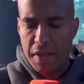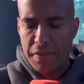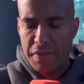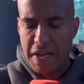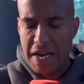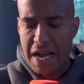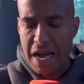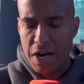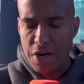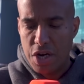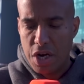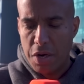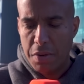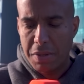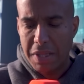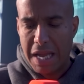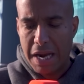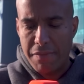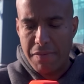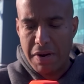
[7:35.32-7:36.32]
they are new,
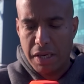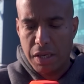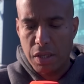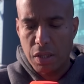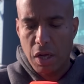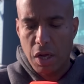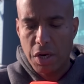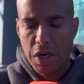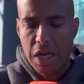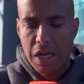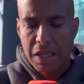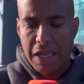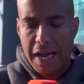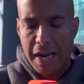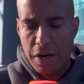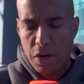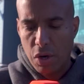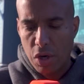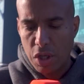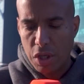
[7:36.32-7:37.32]
like Reguilon,
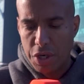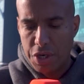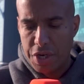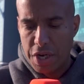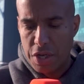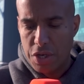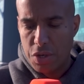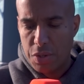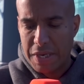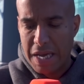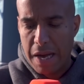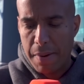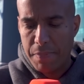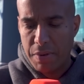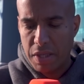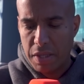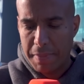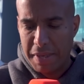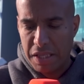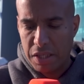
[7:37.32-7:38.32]
like Hoyland, and you can't
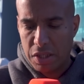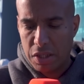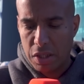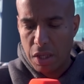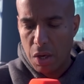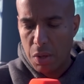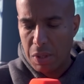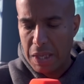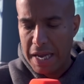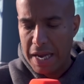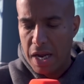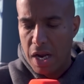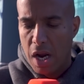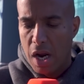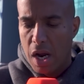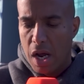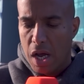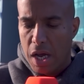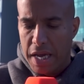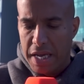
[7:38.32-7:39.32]
bring them in slowly
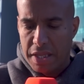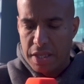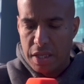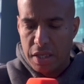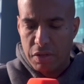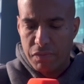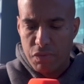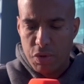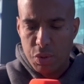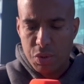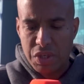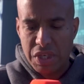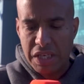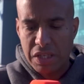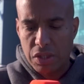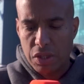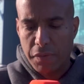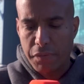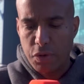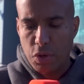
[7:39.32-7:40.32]
in the
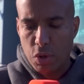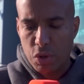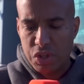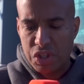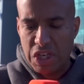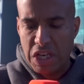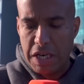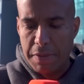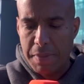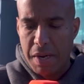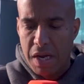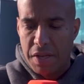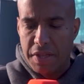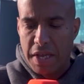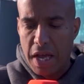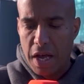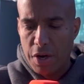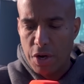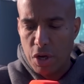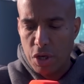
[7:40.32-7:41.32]
routines of your team.
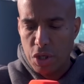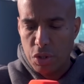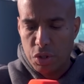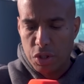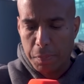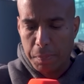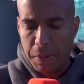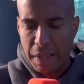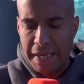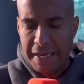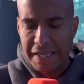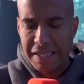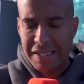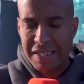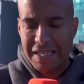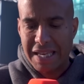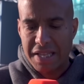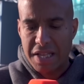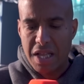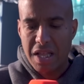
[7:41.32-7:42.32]
They are not used to playing
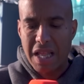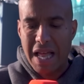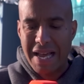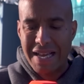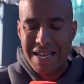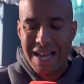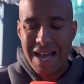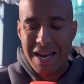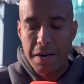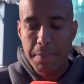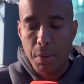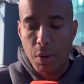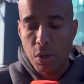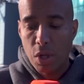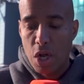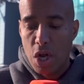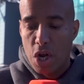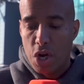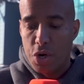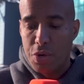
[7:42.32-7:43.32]
together like
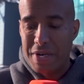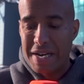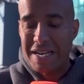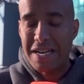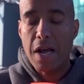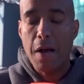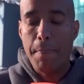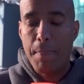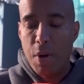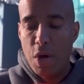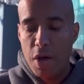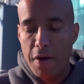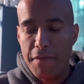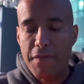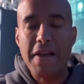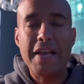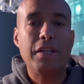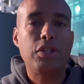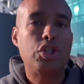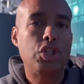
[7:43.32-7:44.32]
Hannibal, who did a
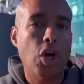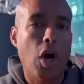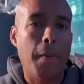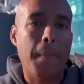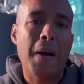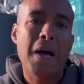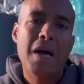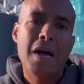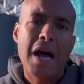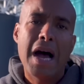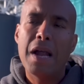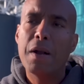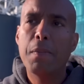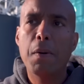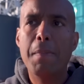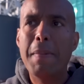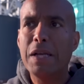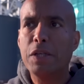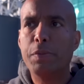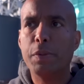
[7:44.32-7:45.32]
perfect job.
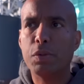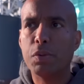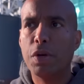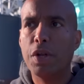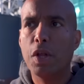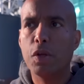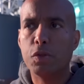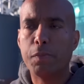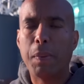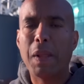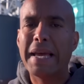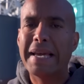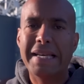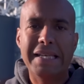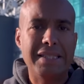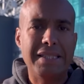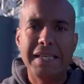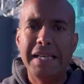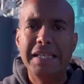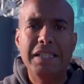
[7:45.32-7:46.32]
Hannibal Mejbri is one of those
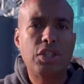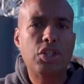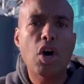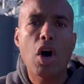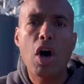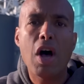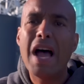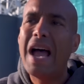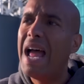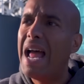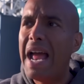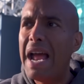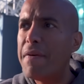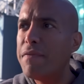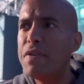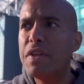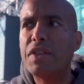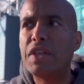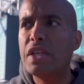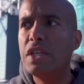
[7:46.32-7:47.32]
players. He's got
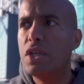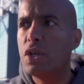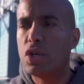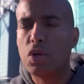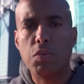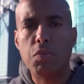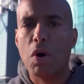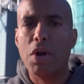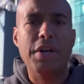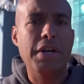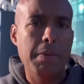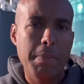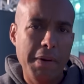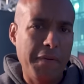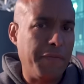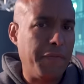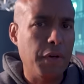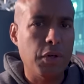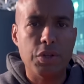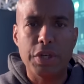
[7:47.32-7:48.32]
everything you could want in a
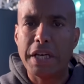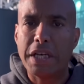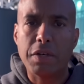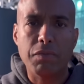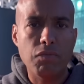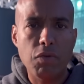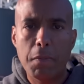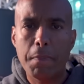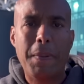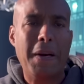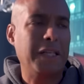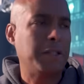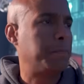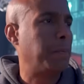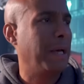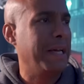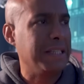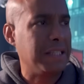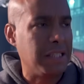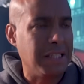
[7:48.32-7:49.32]
midfielder. He can run past
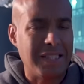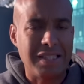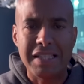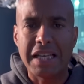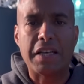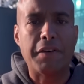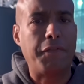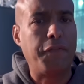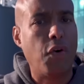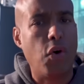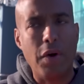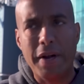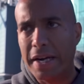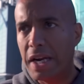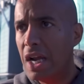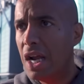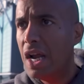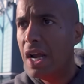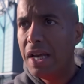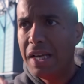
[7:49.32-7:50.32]
players, he can stick a foot
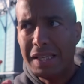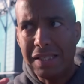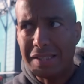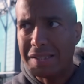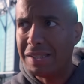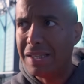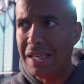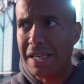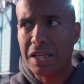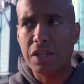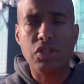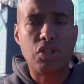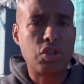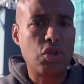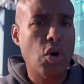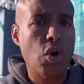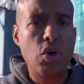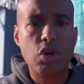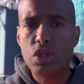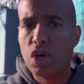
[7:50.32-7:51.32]
in, he can
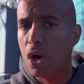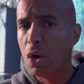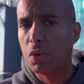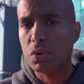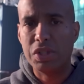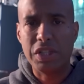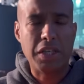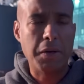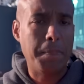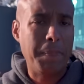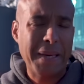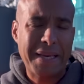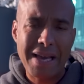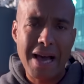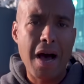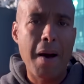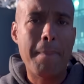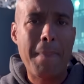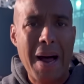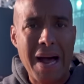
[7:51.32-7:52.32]
score goals, he can pick
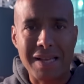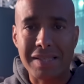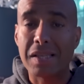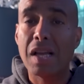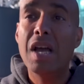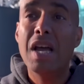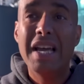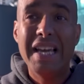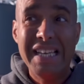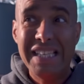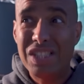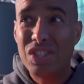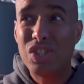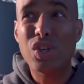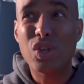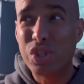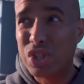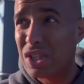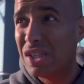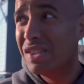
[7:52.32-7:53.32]
out a pass.
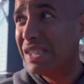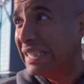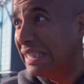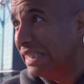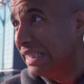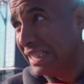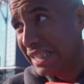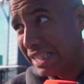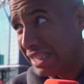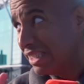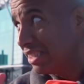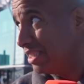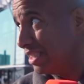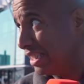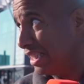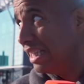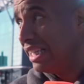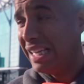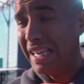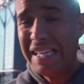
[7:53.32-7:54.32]

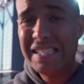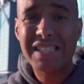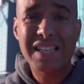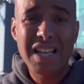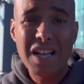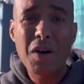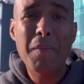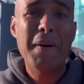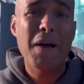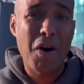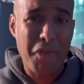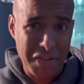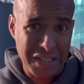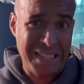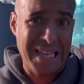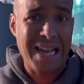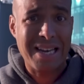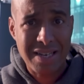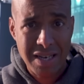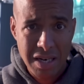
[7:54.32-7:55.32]
He's a little bit off his
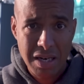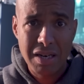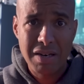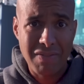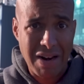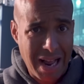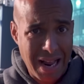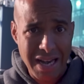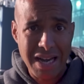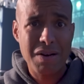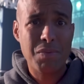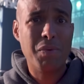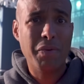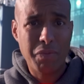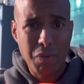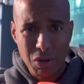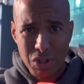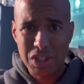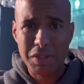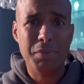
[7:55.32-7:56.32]
head, right? We've
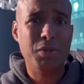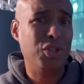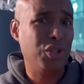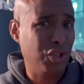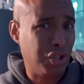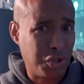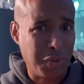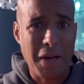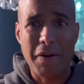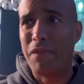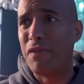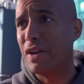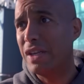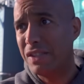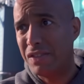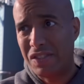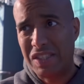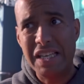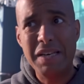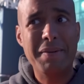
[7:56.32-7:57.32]
watched him in the 23s,
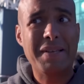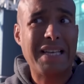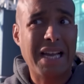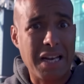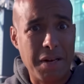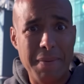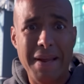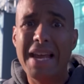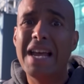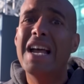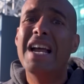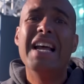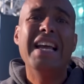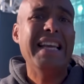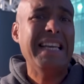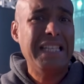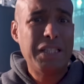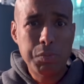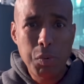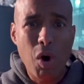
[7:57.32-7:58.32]
we've seen him in academy.
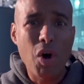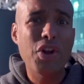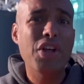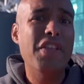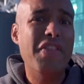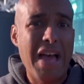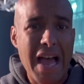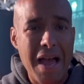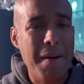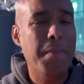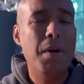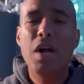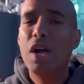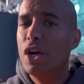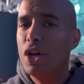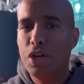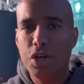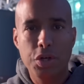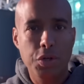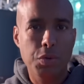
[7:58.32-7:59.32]
He's one of them
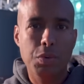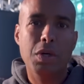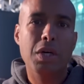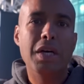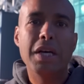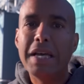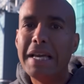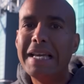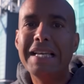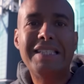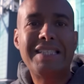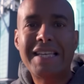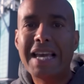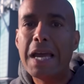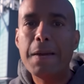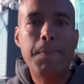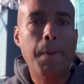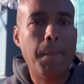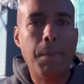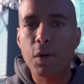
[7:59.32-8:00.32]
who is
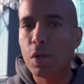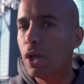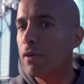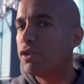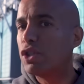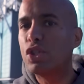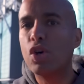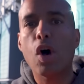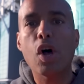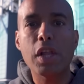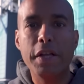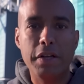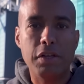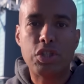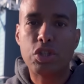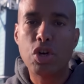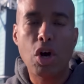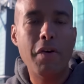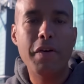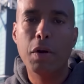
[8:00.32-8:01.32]
capable of scoring
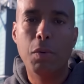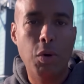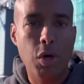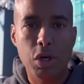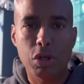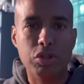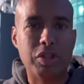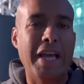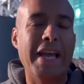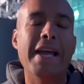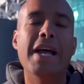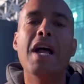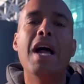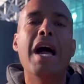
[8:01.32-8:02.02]
a worldie